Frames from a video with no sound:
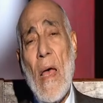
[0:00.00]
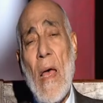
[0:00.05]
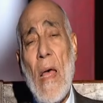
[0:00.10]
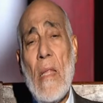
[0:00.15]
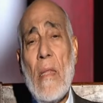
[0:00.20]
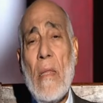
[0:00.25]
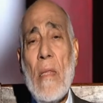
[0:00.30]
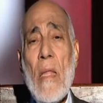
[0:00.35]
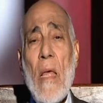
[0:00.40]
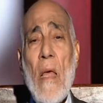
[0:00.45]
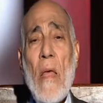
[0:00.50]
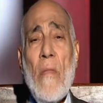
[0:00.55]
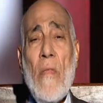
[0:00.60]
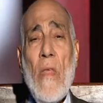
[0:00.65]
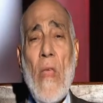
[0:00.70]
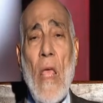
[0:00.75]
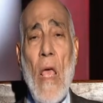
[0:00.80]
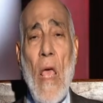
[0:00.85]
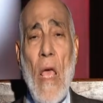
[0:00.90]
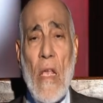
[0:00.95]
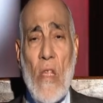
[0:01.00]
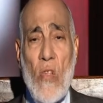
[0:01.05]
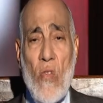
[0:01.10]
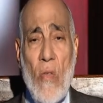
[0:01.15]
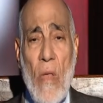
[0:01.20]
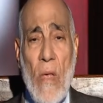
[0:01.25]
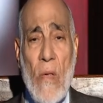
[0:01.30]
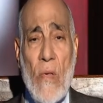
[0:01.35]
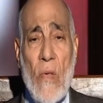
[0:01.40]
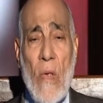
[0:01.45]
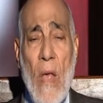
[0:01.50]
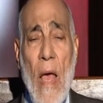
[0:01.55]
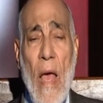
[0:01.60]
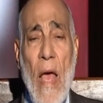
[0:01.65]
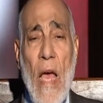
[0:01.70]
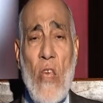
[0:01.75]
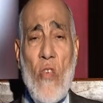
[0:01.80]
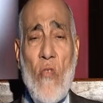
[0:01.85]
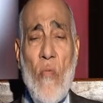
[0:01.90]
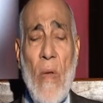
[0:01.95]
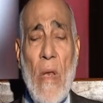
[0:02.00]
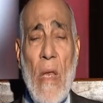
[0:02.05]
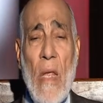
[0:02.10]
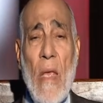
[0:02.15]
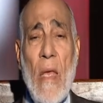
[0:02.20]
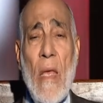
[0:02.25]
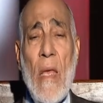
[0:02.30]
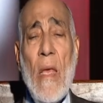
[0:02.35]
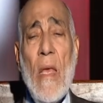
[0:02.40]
And the Exodus actually